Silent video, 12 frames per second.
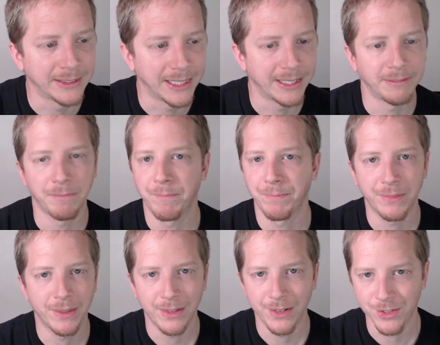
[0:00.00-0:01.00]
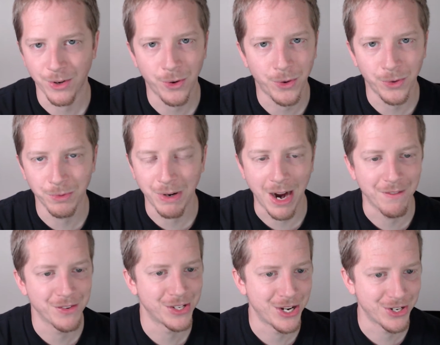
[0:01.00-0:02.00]
And there's a whole
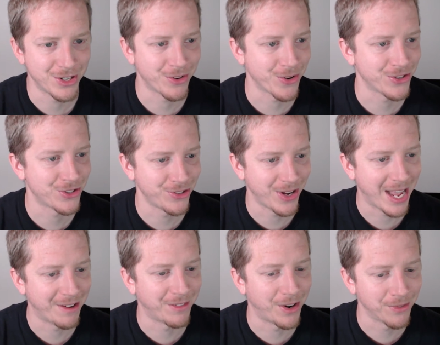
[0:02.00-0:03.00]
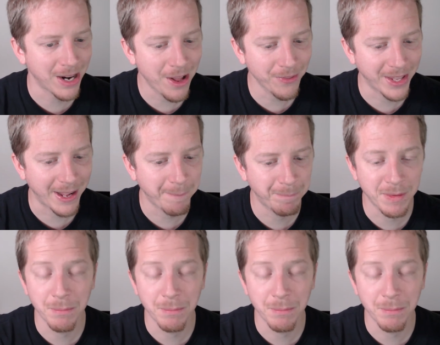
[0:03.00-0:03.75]
conversation, of course, to have around that.